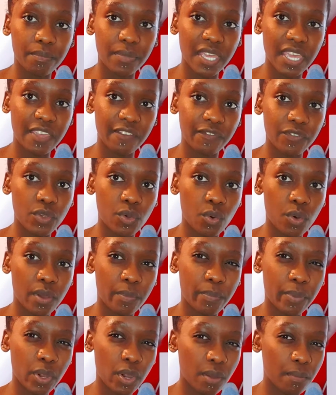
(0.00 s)
if you're
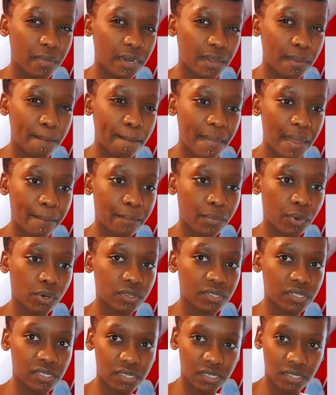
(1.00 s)
a permanent member of
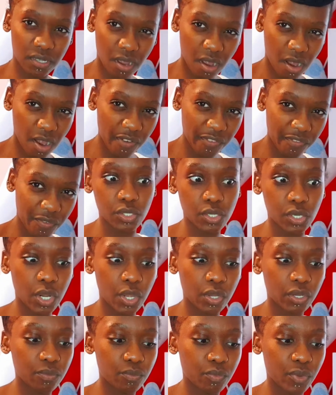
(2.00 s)
staff. So
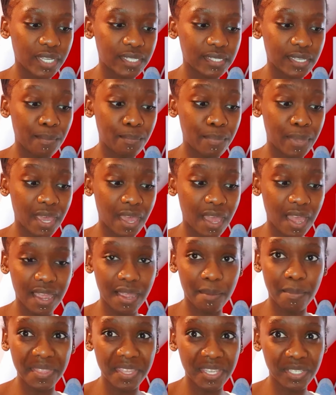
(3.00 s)
locum rates are a bit higher,
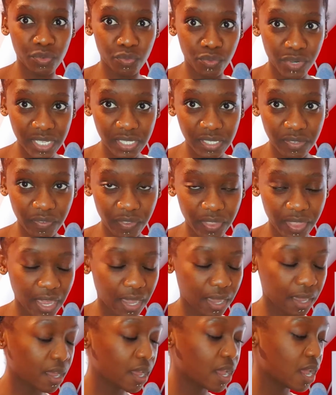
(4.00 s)
but there's a reason for
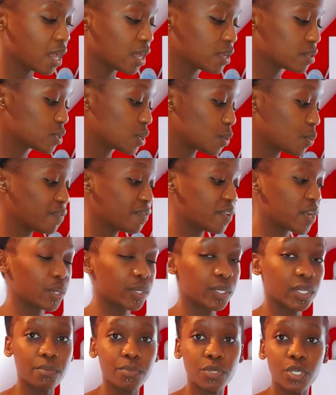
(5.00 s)
that. So with
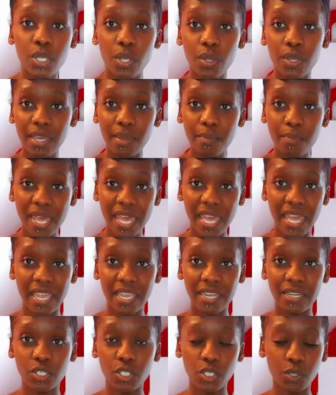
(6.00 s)
locum, you don't get
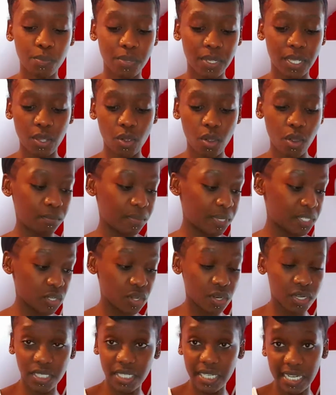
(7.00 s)
paid to be on
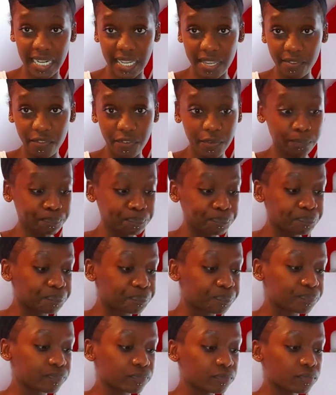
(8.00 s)
maternity leave,
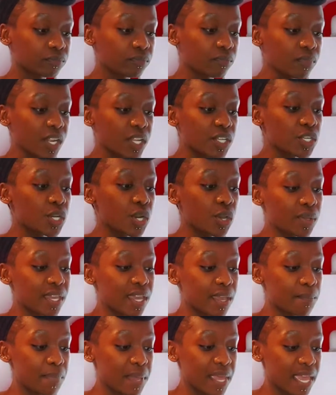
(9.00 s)
you don't
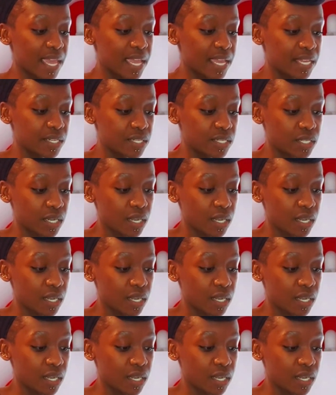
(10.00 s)
get paid